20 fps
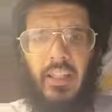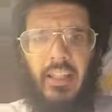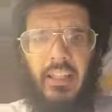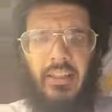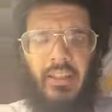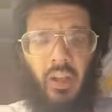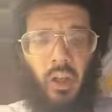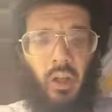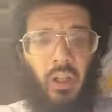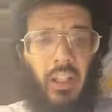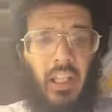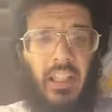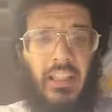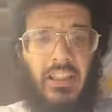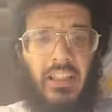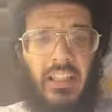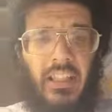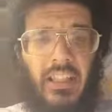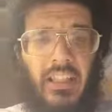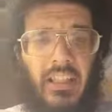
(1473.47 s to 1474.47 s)
As long
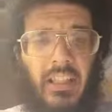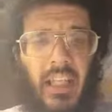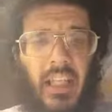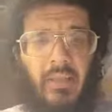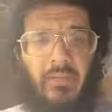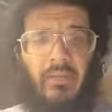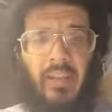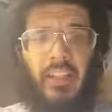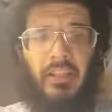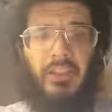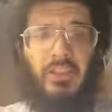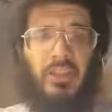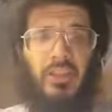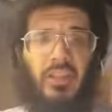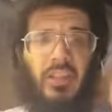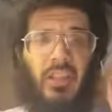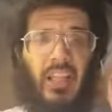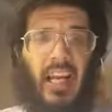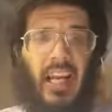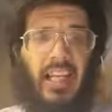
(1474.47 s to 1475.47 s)
as it is a
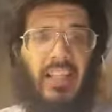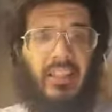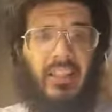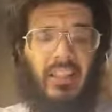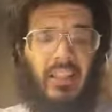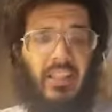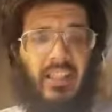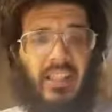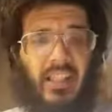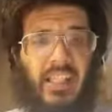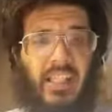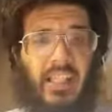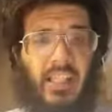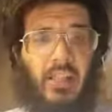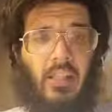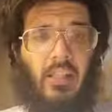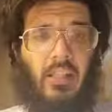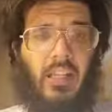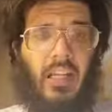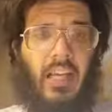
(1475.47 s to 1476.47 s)
registered
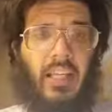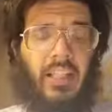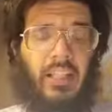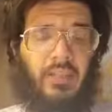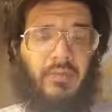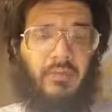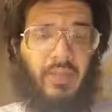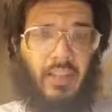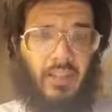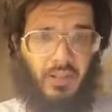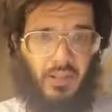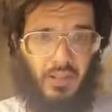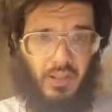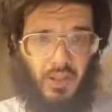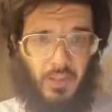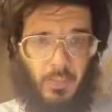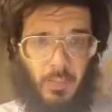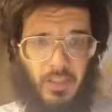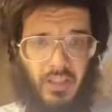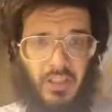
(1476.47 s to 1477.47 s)
entity and it's
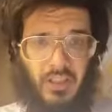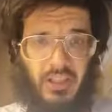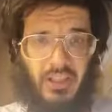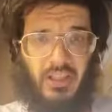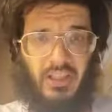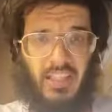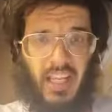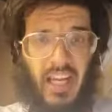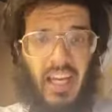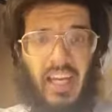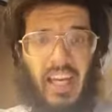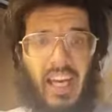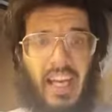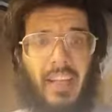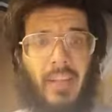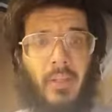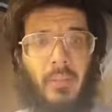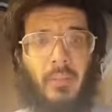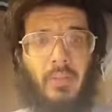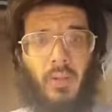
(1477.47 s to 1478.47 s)
registered with the state
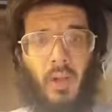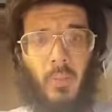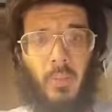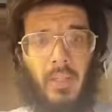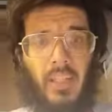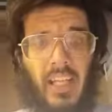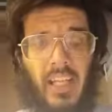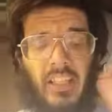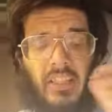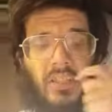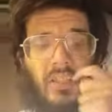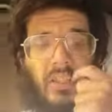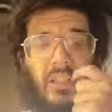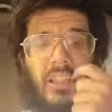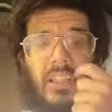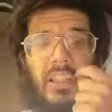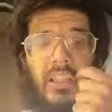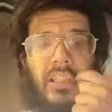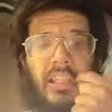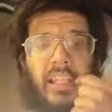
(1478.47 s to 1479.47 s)
and the appropriate
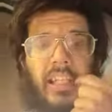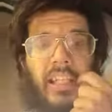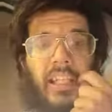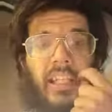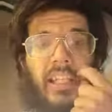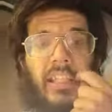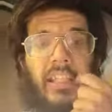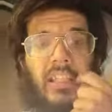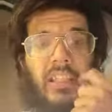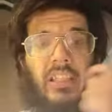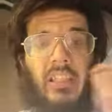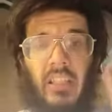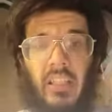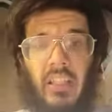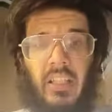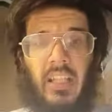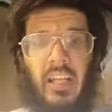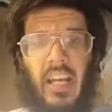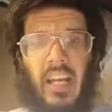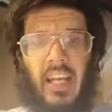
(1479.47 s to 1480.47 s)
agencies, then it is,
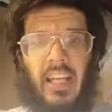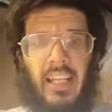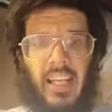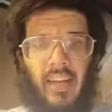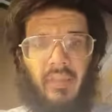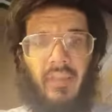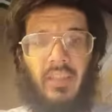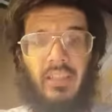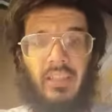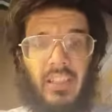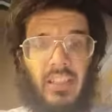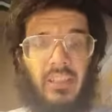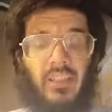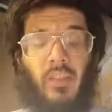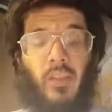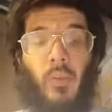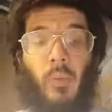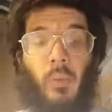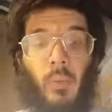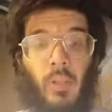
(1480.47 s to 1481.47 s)
in every
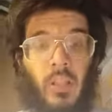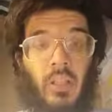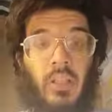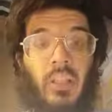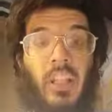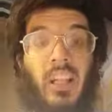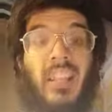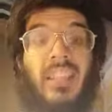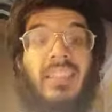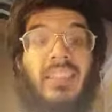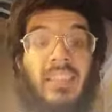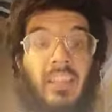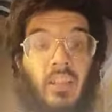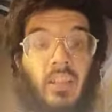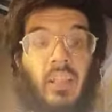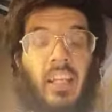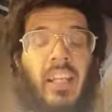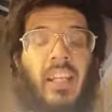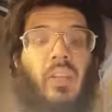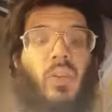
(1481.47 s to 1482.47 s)
sense of the word,
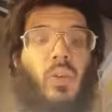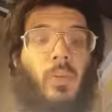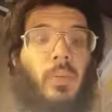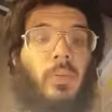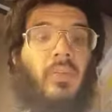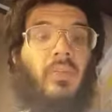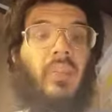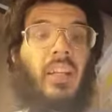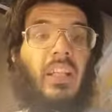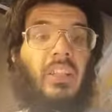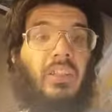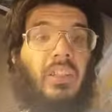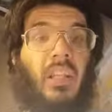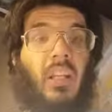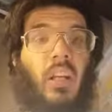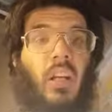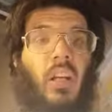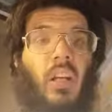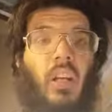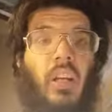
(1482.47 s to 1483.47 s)
considered a
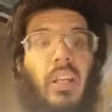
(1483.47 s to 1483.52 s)
corporation.